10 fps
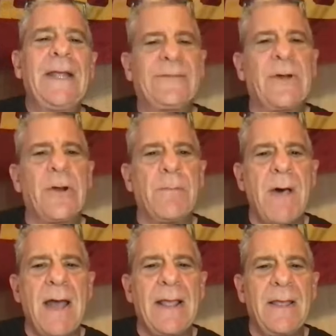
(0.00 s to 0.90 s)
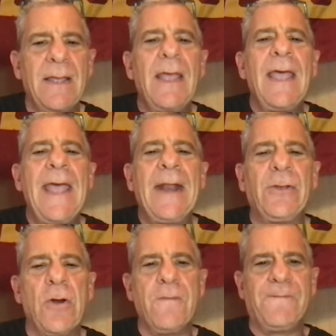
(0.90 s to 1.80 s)
On Armada and
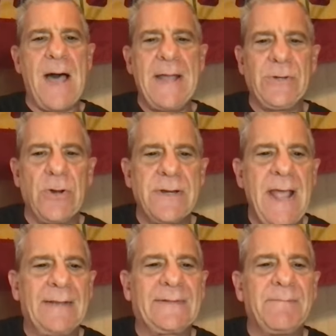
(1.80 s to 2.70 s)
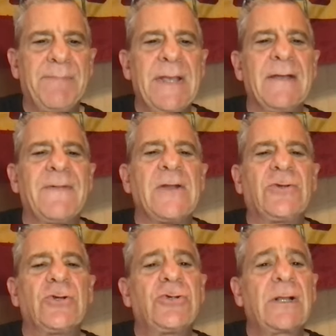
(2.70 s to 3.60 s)
go find your next big
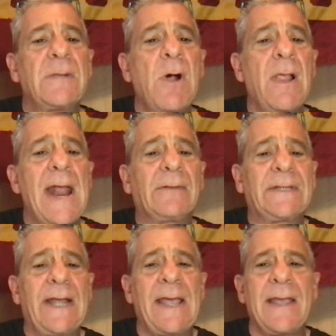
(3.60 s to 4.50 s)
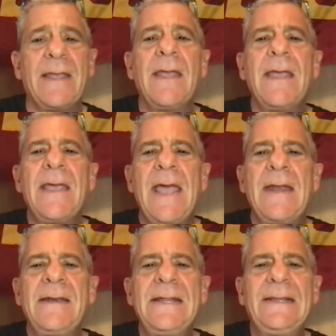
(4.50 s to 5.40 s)
adventure. Check them all out today at
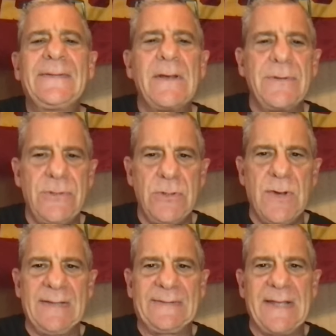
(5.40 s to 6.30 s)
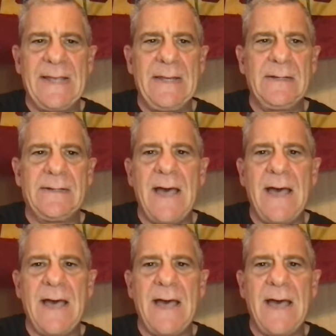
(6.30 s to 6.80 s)
nissanusa.com.